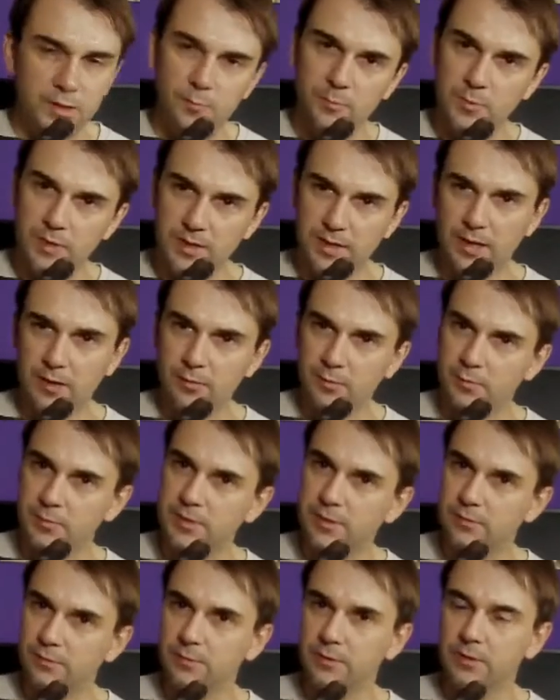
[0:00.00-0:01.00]
and we count them
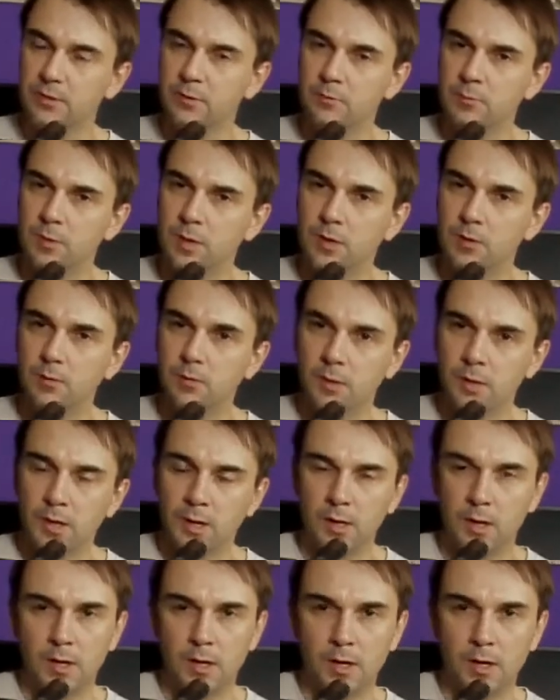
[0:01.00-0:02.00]
differently as well.
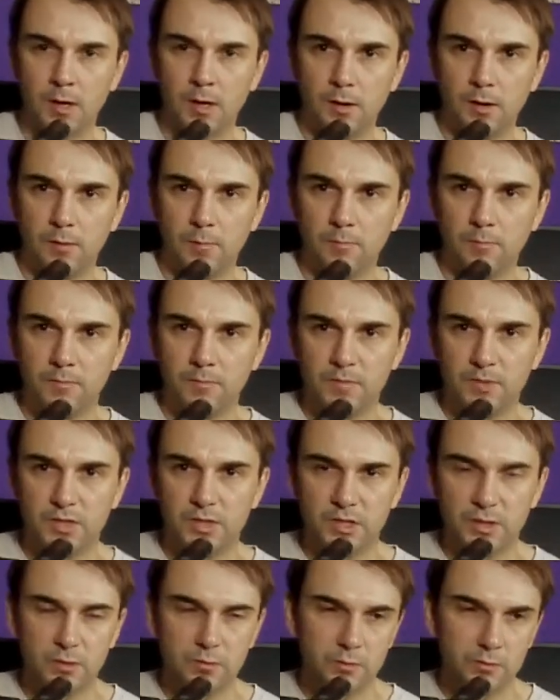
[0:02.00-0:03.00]

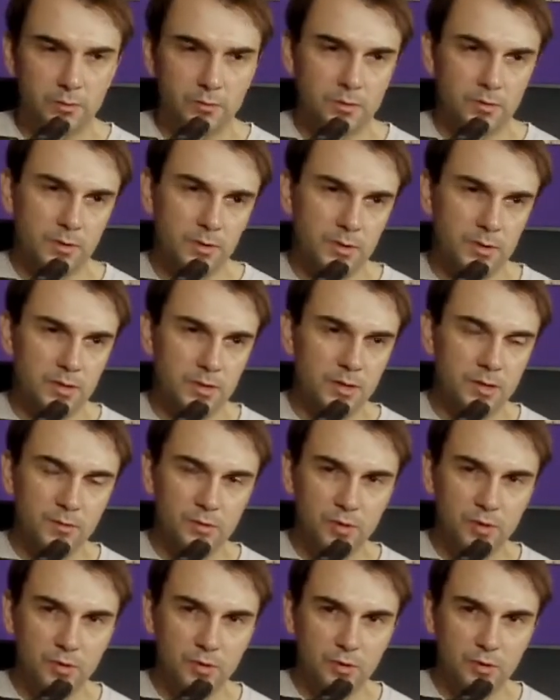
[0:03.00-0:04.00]
So in
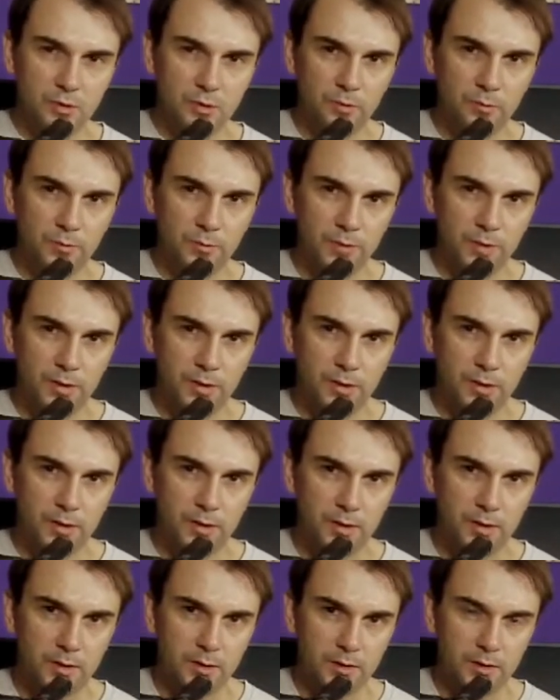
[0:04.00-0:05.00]
terms of
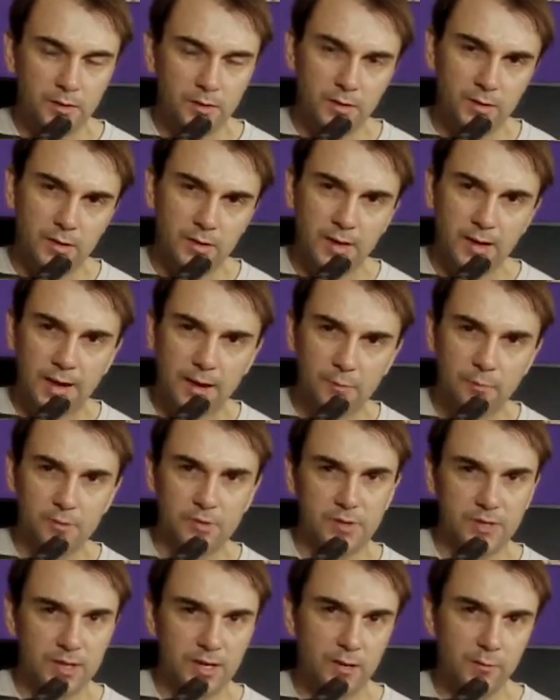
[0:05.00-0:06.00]
the count
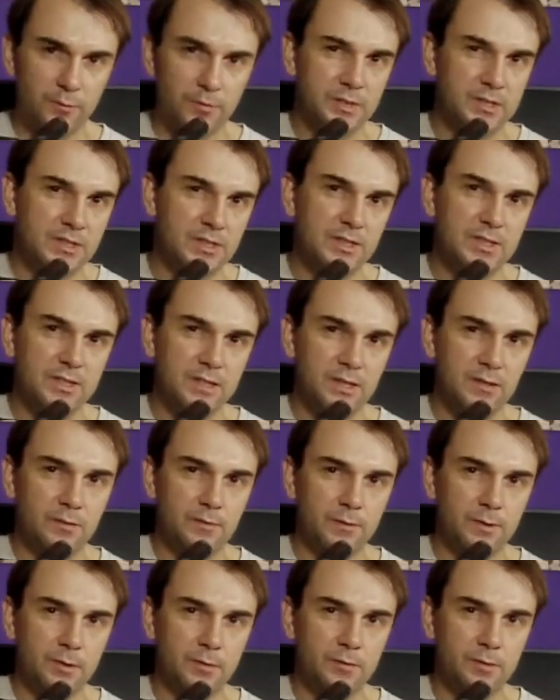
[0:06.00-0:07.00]
for 16th
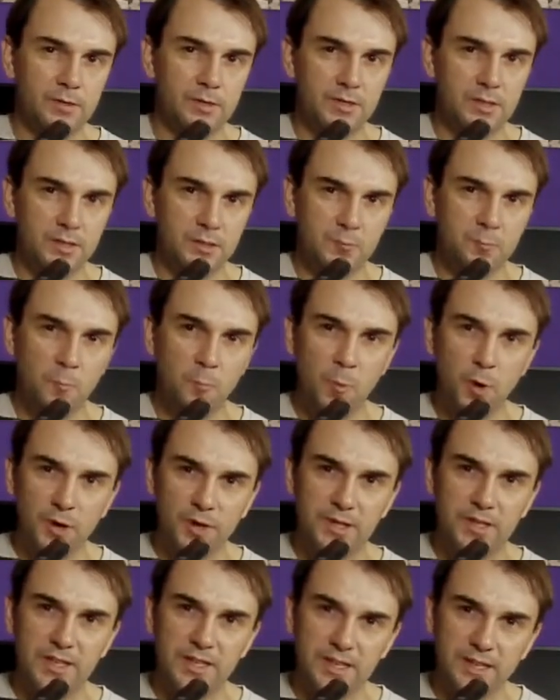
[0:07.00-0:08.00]
notes is
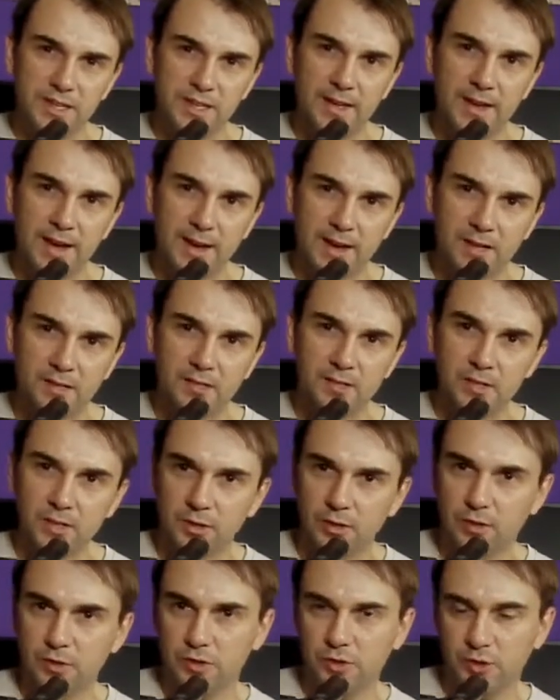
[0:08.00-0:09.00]
1E and
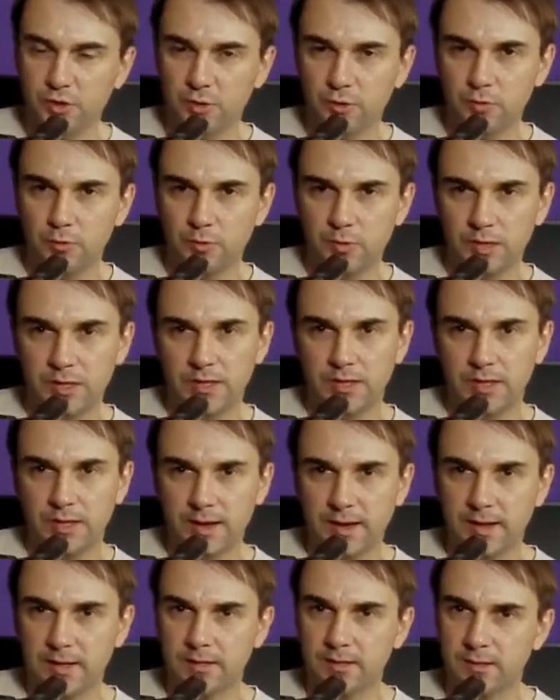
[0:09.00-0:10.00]
2E
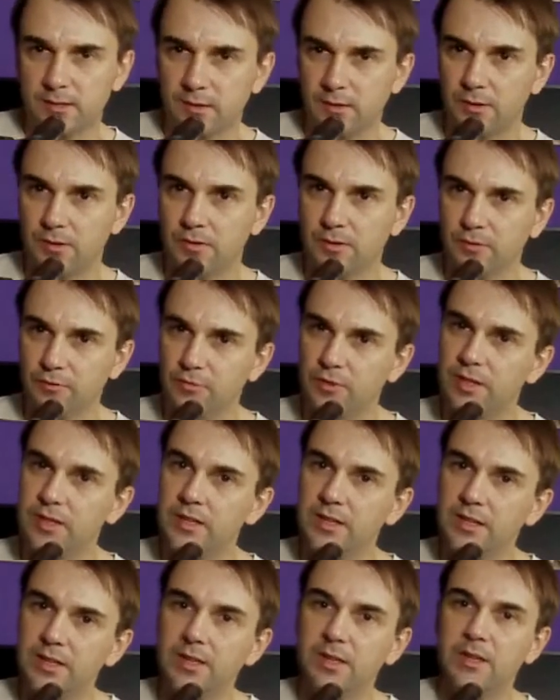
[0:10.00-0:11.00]
and
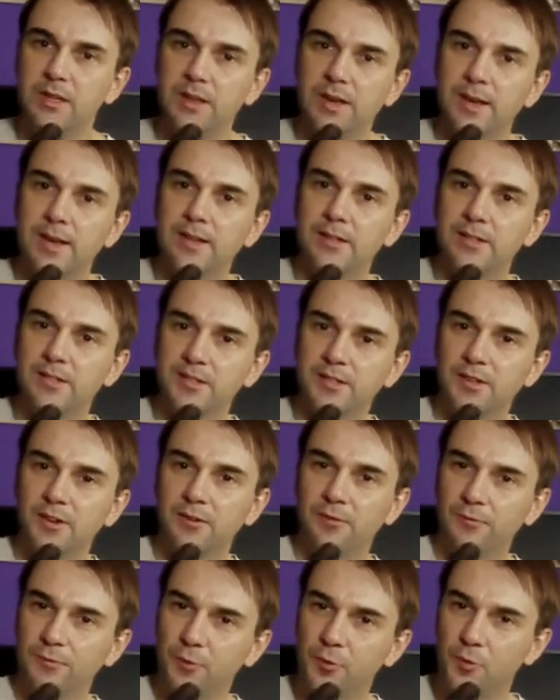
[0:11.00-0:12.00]
3E and
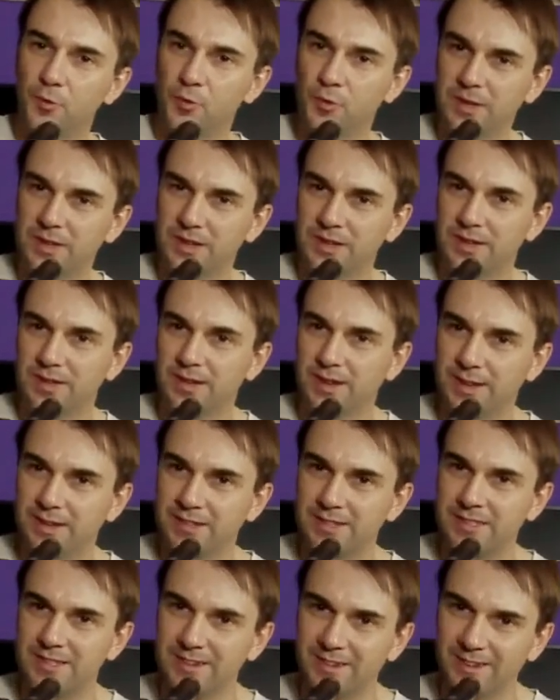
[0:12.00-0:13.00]
4E
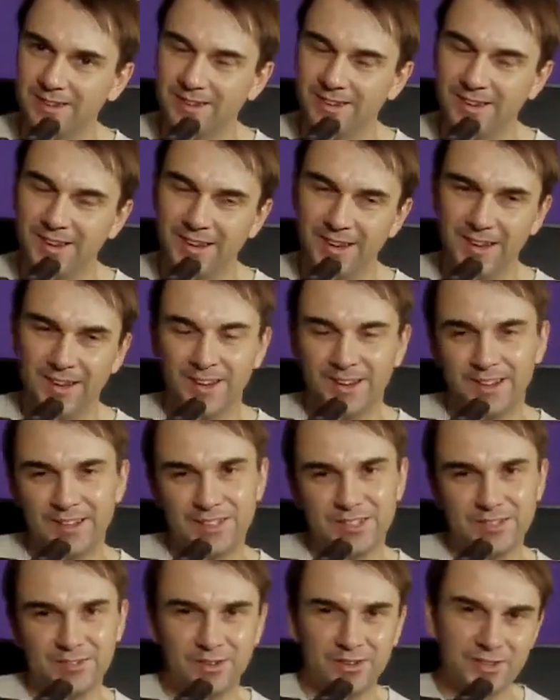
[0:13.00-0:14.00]
and.
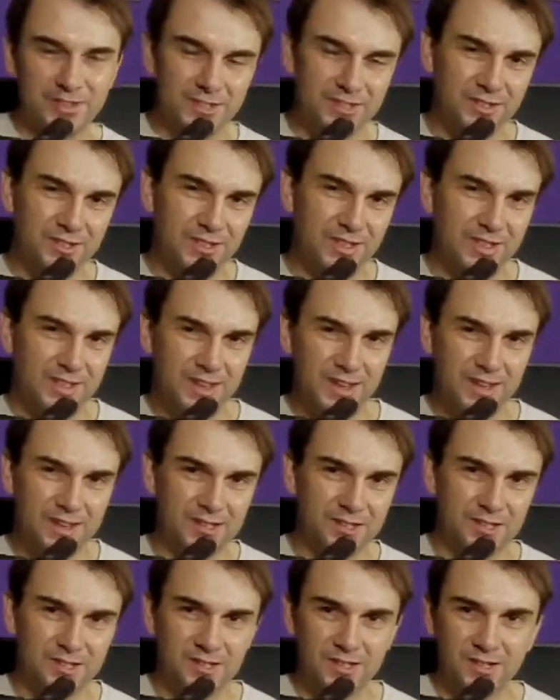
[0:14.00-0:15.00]
So either side of the
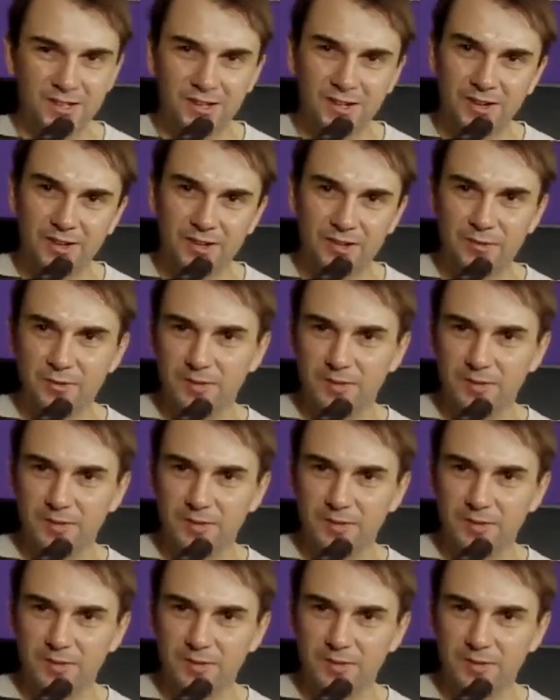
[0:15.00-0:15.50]
and, you